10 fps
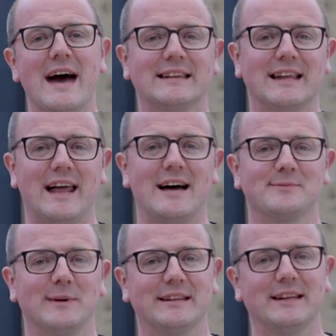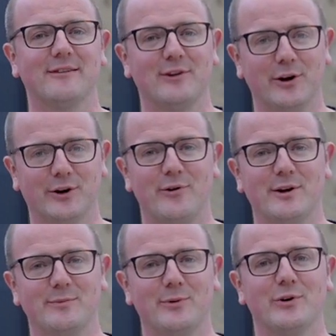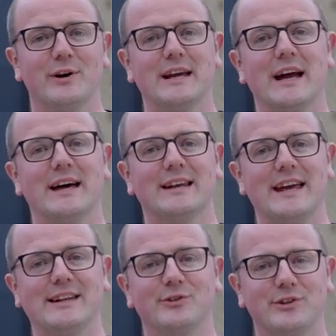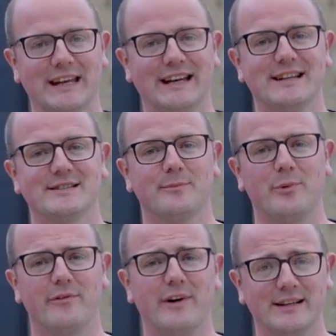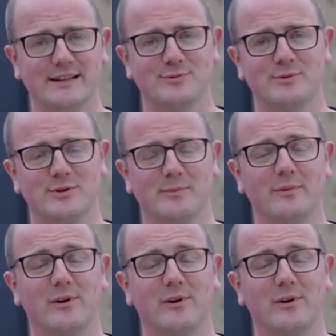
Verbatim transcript: at the last minute to give a look around the brewery and entertaining us and providing us with some